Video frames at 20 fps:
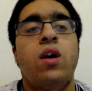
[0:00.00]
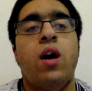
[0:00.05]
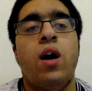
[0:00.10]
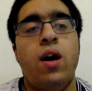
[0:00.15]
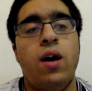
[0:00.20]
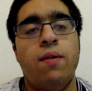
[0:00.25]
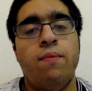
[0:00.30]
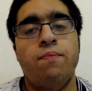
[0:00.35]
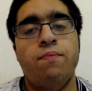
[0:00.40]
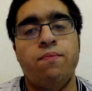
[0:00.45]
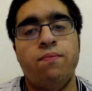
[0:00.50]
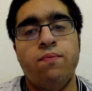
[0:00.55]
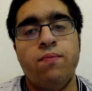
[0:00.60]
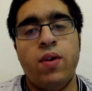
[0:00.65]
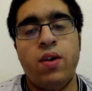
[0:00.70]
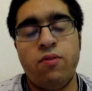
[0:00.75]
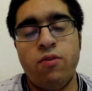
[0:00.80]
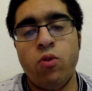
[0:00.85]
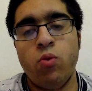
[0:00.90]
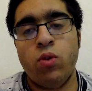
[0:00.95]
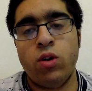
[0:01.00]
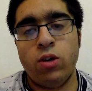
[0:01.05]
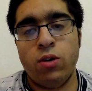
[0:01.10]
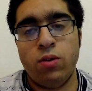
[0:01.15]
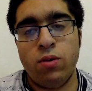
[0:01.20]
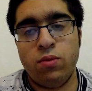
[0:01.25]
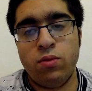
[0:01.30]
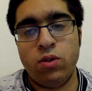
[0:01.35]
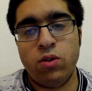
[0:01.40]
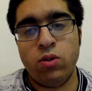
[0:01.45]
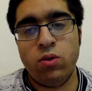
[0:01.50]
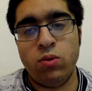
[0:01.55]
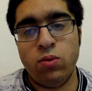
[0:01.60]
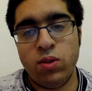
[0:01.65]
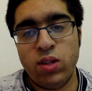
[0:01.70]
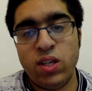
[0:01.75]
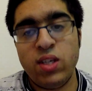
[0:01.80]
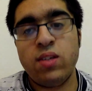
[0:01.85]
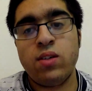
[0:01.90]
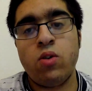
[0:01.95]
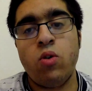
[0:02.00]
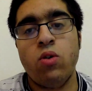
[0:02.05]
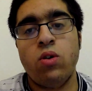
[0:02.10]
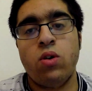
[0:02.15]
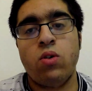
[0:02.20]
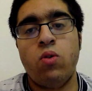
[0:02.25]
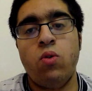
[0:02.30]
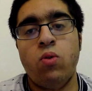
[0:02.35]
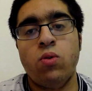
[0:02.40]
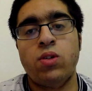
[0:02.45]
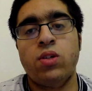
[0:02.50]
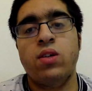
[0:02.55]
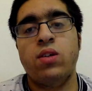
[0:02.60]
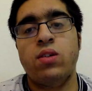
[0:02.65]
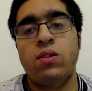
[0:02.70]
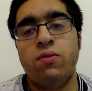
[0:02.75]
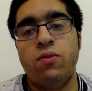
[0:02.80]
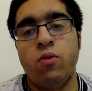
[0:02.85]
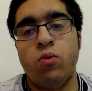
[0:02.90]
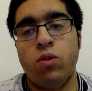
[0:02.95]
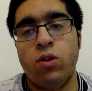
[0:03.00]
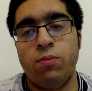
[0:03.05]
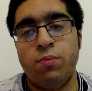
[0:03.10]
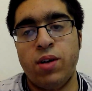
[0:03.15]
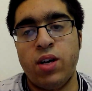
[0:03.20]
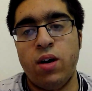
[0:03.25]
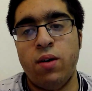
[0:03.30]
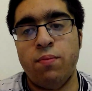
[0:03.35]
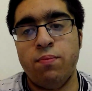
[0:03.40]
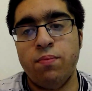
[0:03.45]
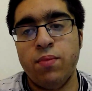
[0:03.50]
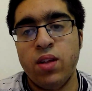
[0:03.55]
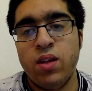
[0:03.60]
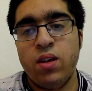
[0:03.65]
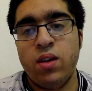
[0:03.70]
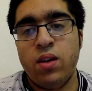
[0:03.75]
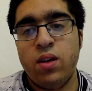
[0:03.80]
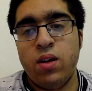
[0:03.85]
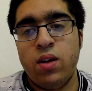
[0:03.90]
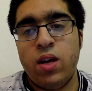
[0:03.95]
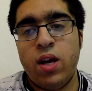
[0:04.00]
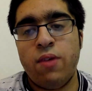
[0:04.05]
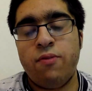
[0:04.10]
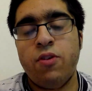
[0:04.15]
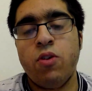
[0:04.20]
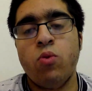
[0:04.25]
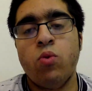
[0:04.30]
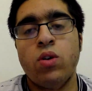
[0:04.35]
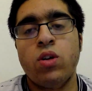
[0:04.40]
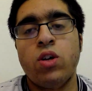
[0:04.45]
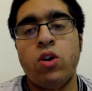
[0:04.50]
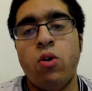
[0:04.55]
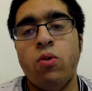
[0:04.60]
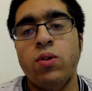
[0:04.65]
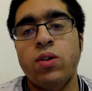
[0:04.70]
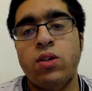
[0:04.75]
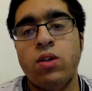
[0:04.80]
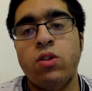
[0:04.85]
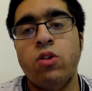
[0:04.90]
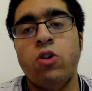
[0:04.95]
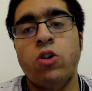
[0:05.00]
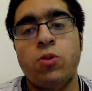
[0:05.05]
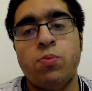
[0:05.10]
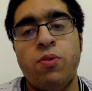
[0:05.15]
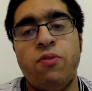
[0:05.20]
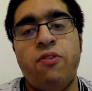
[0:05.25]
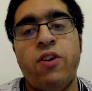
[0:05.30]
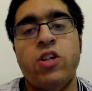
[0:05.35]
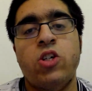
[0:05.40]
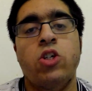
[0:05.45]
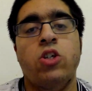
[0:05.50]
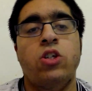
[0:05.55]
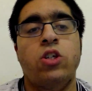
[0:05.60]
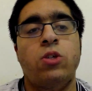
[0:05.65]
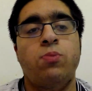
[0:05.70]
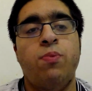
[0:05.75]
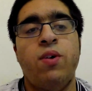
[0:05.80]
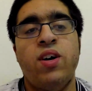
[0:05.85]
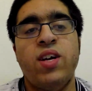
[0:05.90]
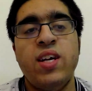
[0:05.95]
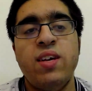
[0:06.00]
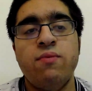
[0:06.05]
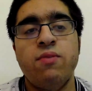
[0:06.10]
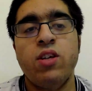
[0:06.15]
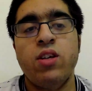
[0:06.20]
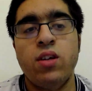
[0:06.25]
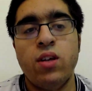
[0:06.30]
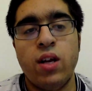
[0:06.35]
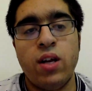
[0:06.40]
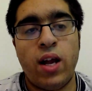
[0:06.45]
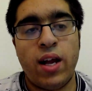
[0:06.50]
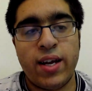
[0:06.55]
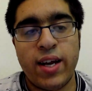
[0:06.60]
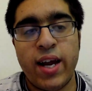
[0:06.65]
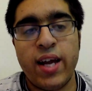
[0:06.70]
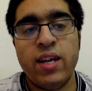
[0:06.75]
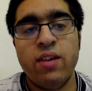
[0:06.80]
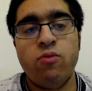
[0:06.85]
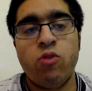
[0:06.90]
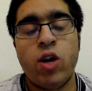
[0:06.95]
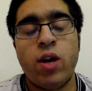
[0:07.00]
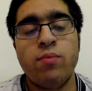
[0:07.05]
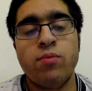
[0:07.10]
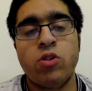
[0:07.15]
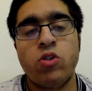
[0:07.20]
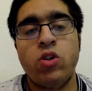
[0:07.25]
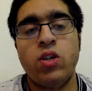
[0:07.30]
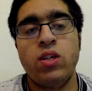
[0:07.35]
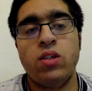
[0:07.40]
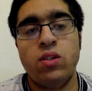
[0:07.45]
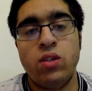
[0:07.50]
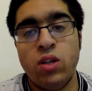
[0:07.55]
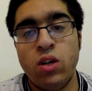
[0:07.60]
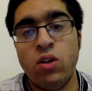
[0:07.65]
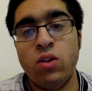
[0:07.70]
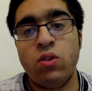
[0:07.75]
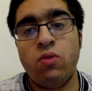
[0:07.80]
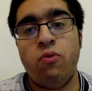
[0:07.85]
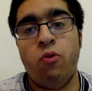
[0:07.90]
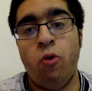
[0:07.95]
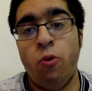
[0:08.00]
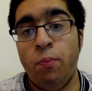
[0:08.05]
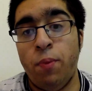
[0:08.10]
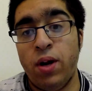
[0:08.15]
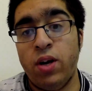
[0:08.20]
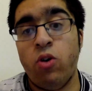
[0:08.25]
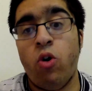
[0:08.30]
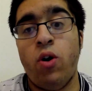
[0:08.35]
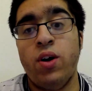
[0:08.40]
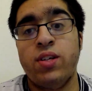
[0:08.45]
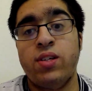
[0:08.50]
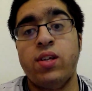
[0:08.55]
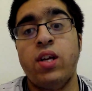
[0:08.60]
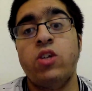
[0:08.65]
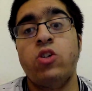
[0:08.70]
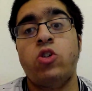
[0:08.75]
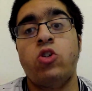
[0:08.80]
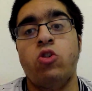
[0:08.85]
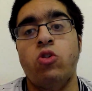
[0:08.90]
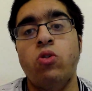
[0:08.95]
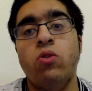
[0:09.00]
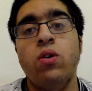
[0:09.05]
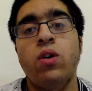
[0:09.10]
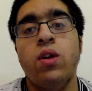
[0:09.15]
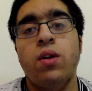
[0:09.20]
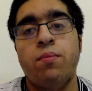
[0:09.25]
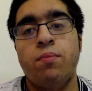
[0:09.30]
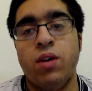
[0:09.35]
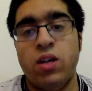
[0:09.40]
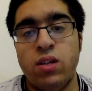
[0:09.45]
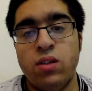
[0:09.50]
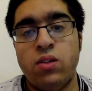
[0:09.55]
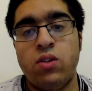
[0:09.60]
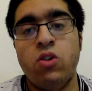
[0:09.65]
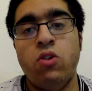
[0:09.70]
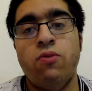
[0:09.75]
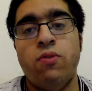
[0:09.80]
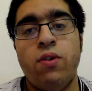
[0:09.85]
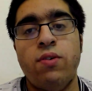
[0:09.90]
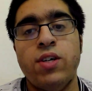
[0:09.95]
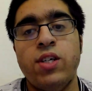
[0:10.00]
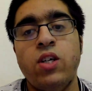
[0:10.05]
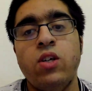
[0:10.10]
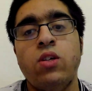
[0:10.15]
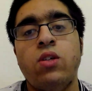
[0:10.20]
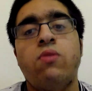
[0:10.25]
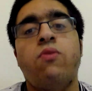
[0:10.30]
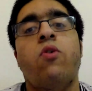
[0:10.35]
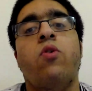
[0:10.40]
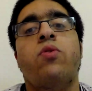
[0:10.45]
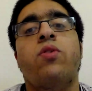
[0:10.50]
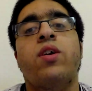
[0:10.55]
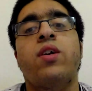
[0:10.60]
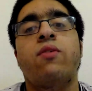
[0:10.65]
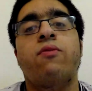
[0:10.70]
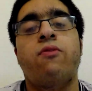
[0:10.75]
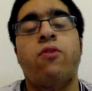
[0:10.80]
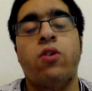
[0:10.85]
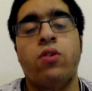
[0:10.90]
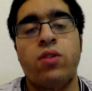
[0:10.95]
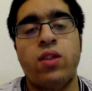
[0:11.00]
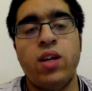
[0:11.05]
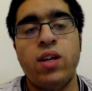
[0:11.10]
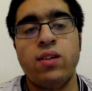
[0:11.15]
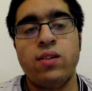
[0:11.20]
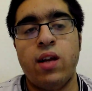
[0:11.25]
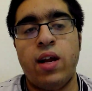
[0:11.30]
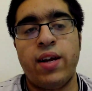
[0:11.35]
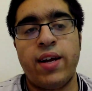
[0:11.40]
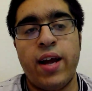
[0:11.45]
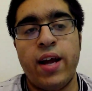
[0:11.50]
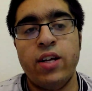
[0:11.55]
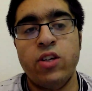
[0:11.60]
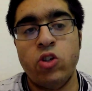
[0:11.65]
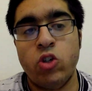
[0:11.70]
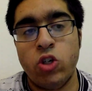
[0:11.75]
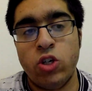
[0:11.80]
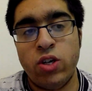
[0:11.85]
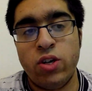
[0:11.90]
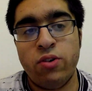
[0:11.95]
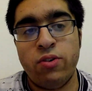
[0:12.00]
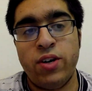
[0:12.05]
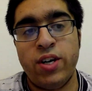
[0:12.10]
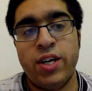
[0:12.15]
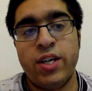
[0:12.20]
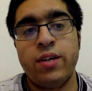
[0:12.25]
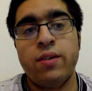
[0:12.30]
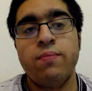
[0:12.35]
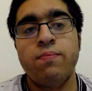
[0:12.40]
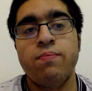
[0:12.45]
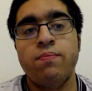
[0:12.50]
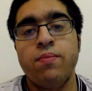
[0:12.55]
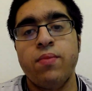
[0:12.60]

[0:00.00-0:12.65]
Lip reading: If you want to do these kind of courses, if you want to go into those professions. But even like A-level chemistry is useful but not essential, but it's still very useful for things like engineering.